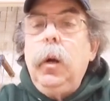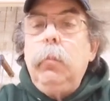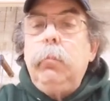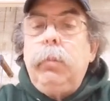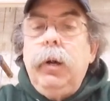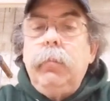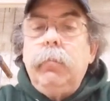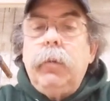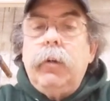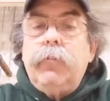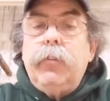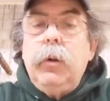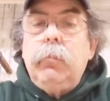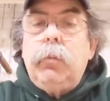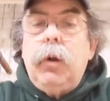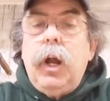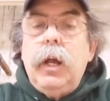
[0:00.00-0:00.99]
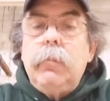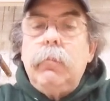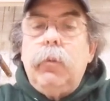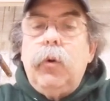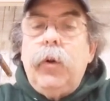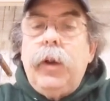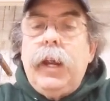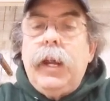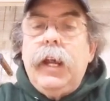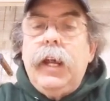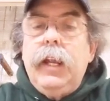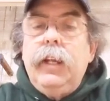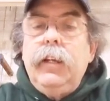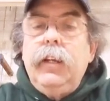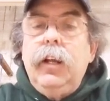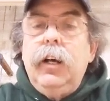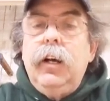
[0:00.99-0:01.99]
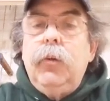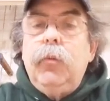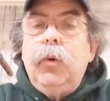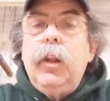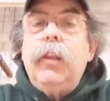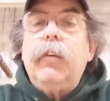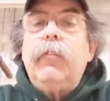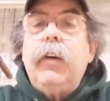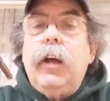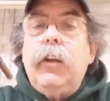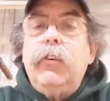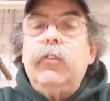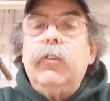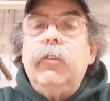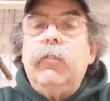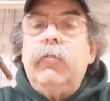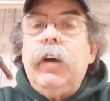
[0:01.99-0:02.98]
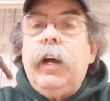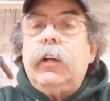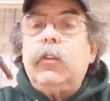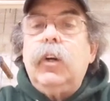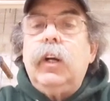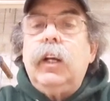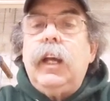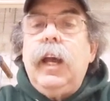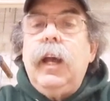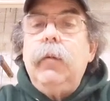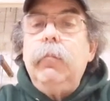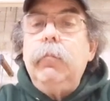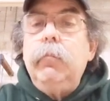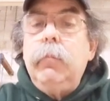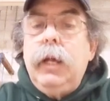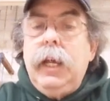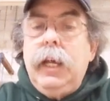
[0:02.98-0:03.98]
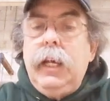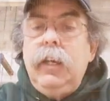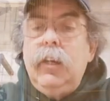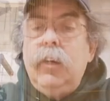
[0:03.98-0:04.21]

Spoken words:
But my friend Brian Moran, one of the founders of Vectric, had made a